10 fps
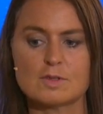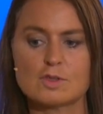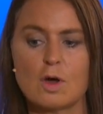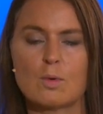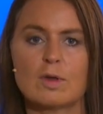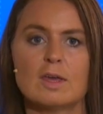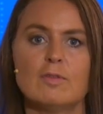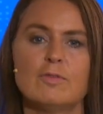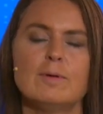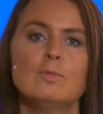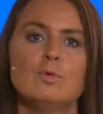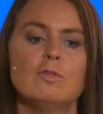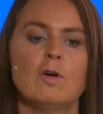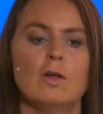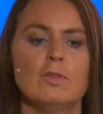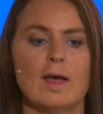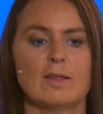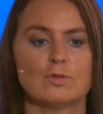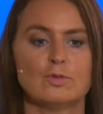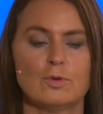So, if we move on
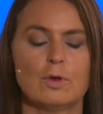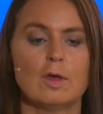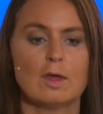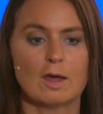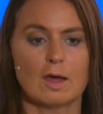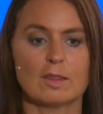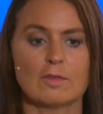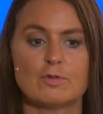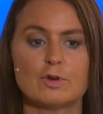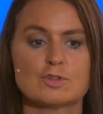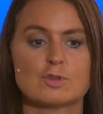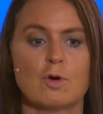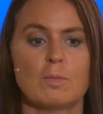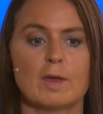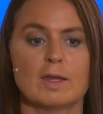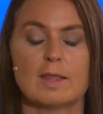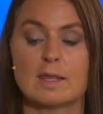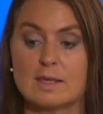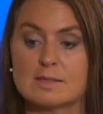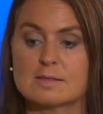then to the first topic,
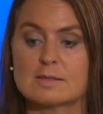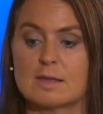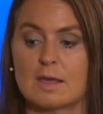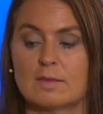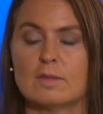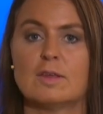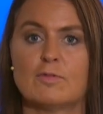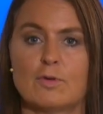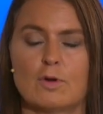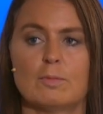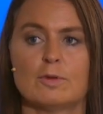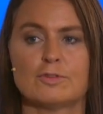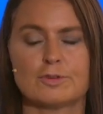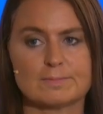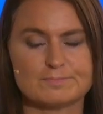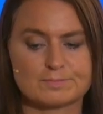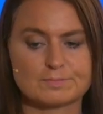that is deferment.